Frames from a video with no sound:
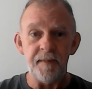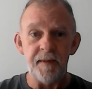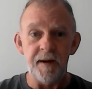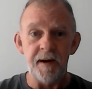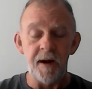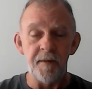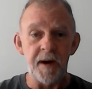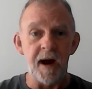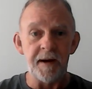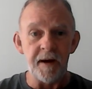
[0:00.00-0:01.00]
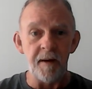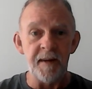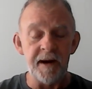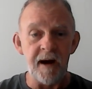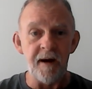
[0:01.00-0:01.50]
you know, not come
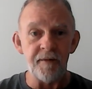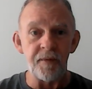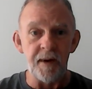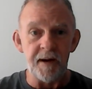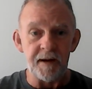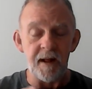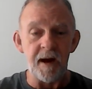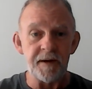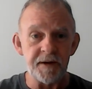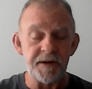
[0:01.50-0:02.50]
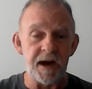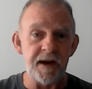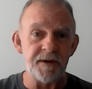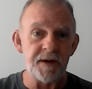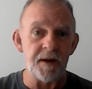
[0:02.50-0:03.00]
in there at 3 o'clock to
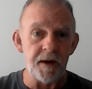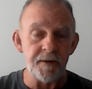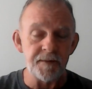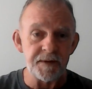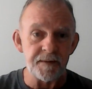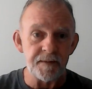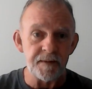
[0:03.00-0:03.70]
change clothes.